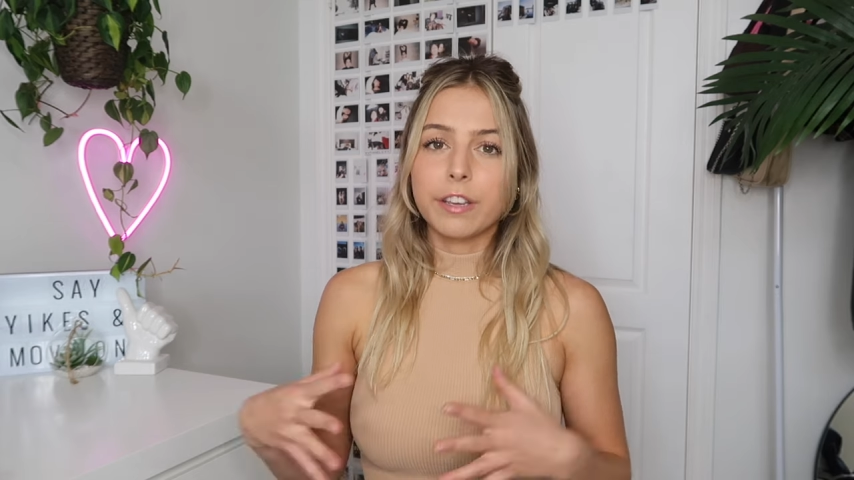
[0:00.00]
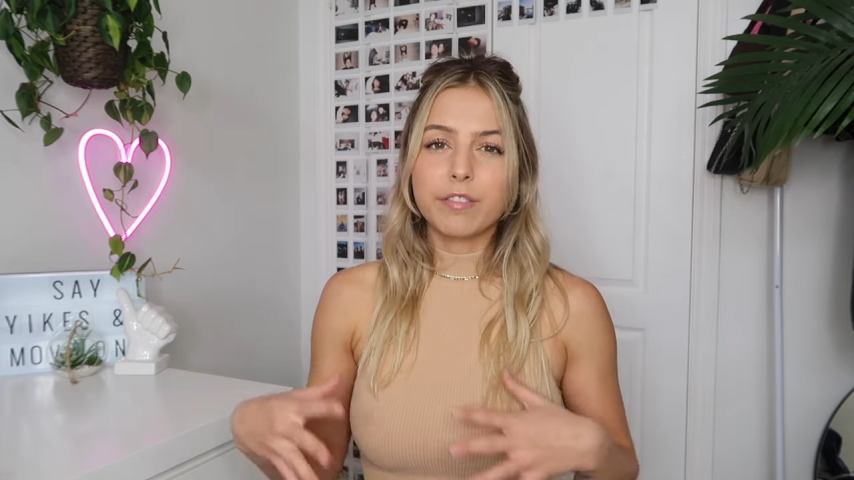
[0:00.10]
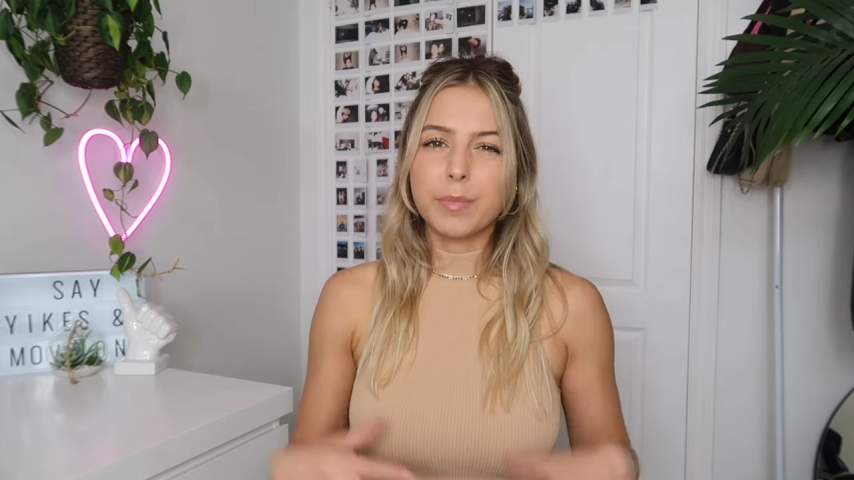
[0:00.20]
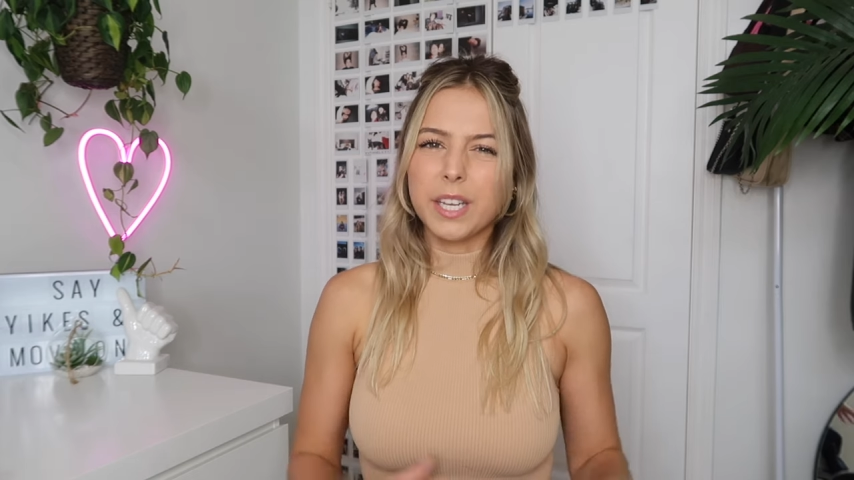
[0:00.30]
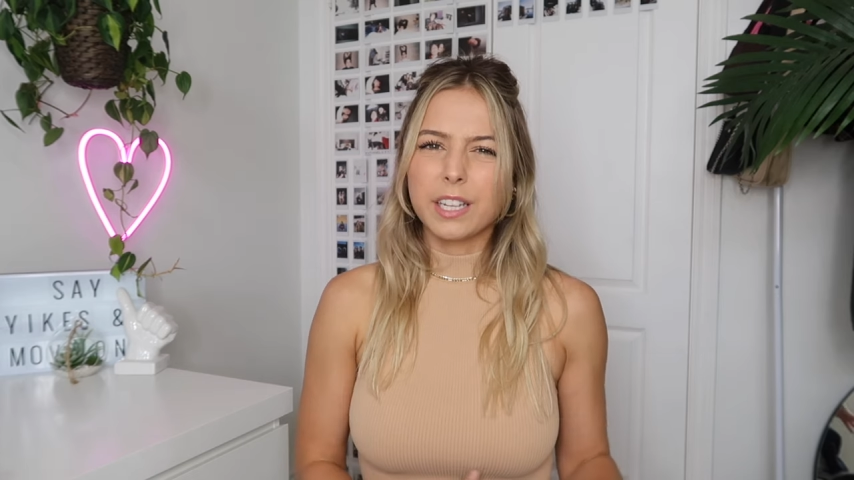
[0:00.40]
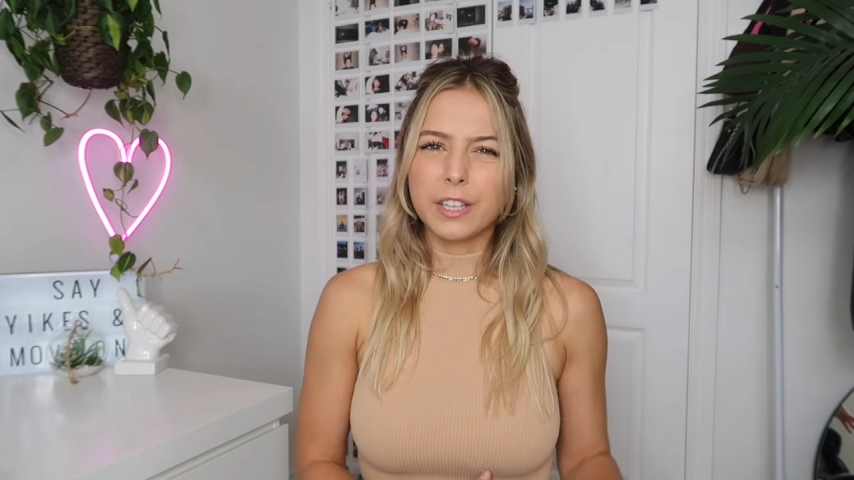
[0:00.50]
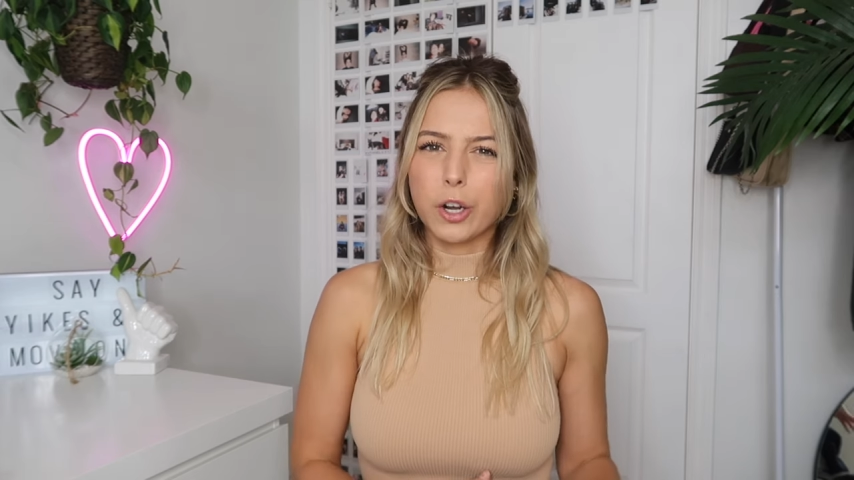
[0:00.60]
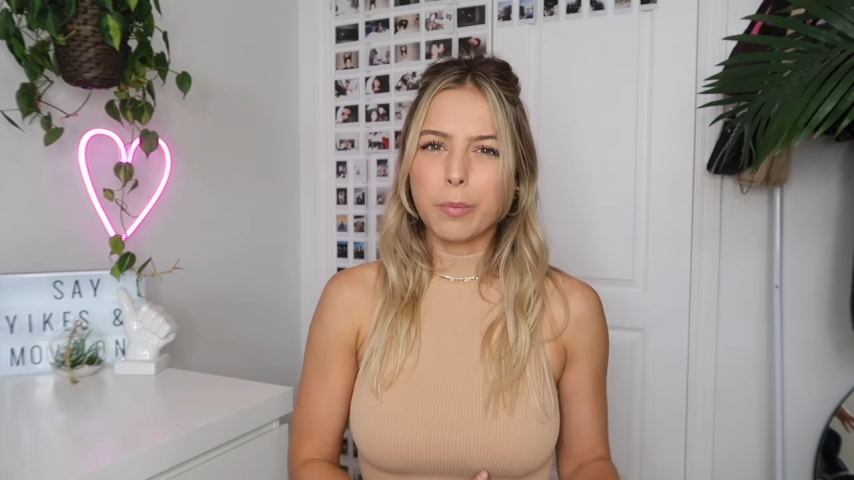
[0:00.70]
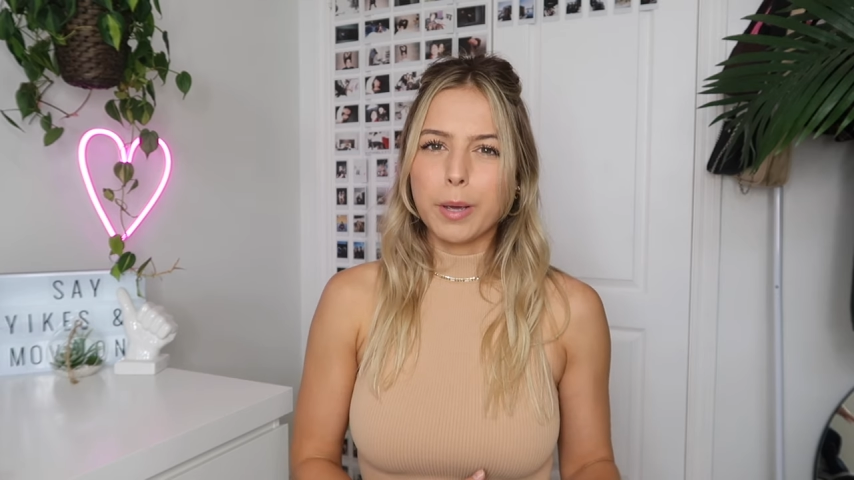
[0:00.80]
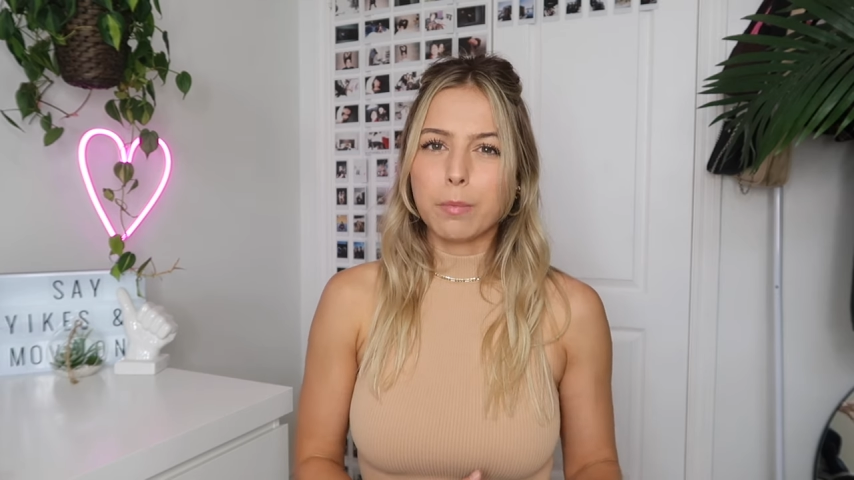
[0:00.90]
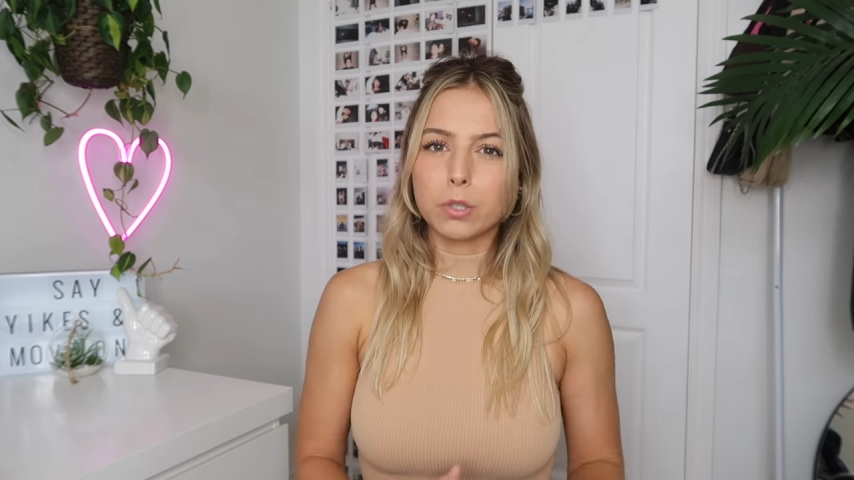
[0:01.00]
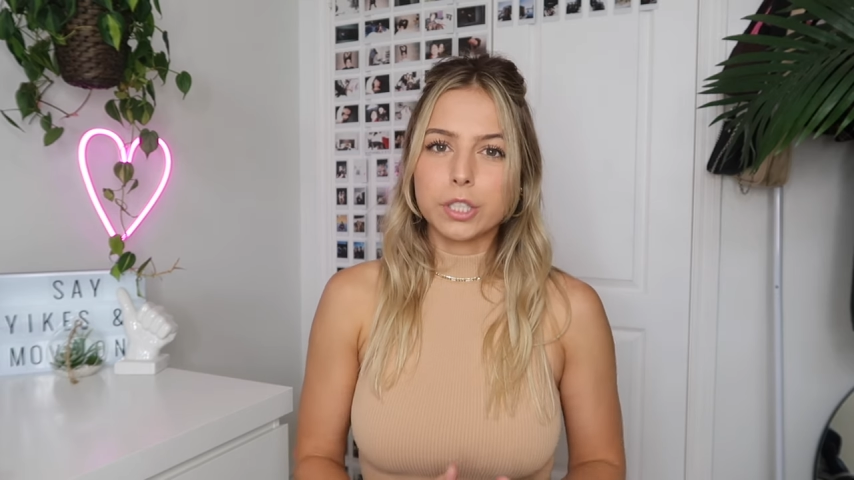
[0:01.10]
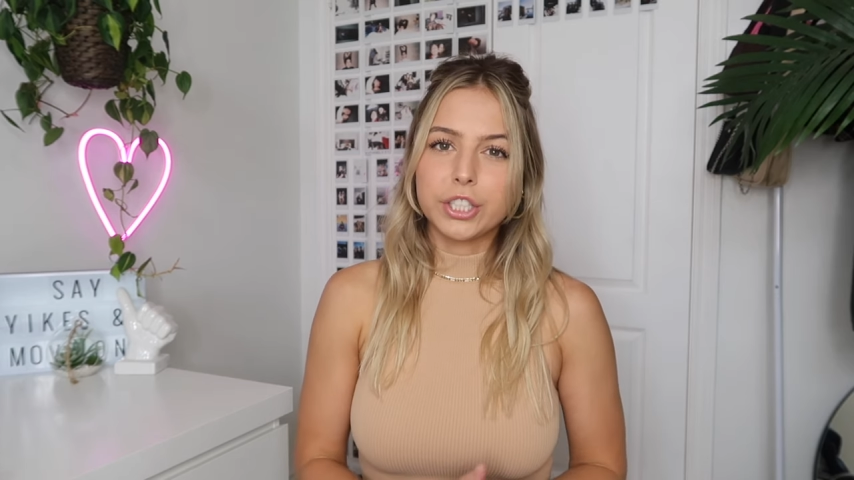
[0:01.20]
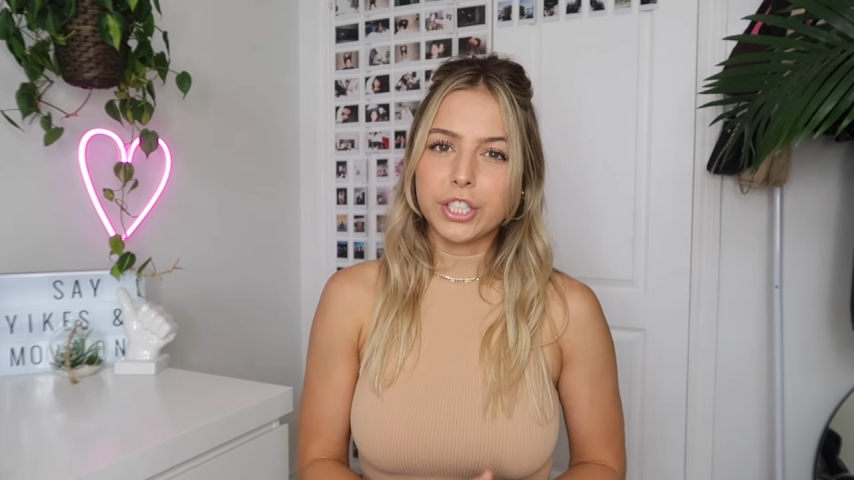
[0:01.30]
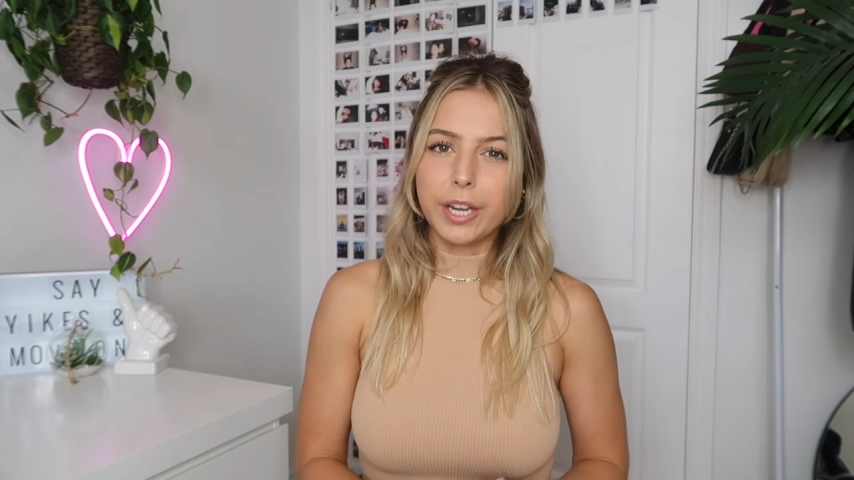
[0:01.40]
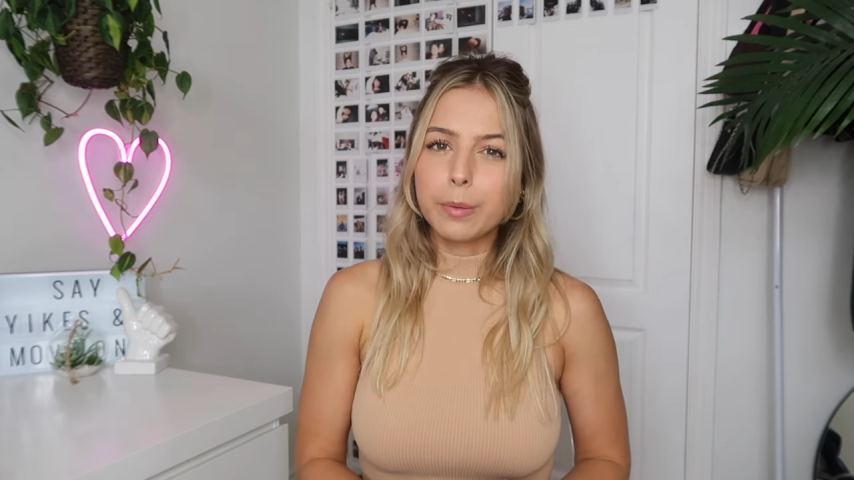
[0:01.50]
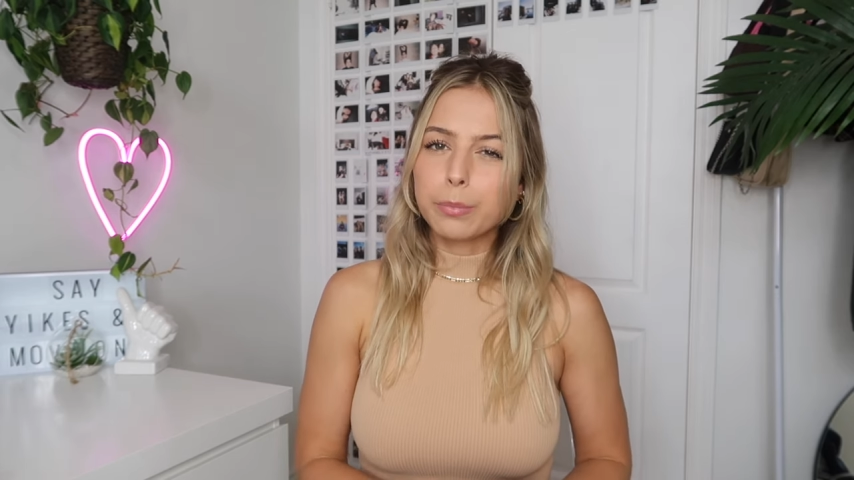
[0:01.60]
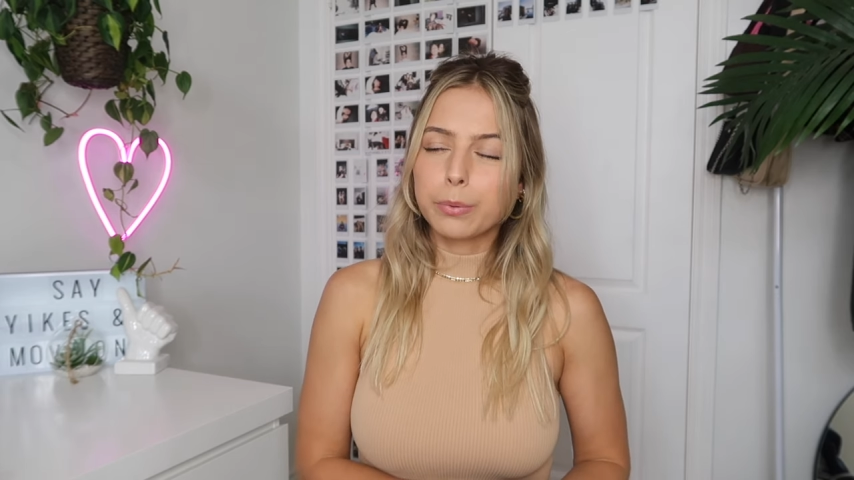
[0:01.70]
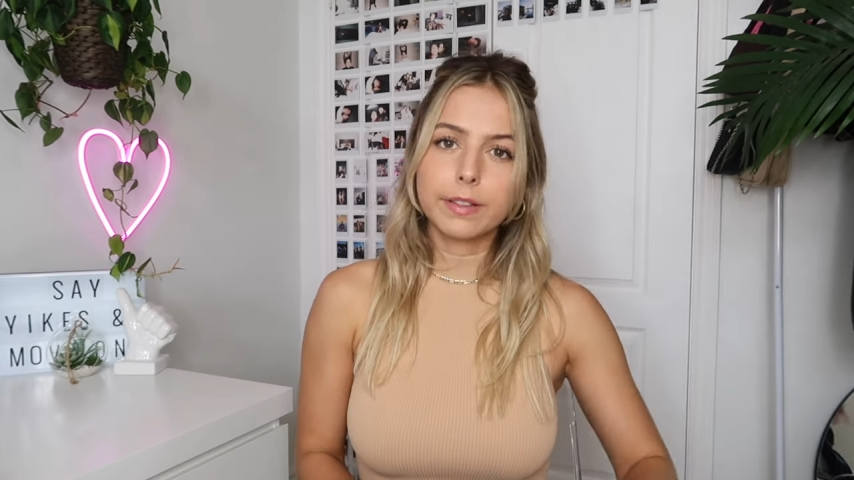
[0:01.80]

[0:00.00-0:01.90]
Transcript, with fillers: give me a little bit more shape.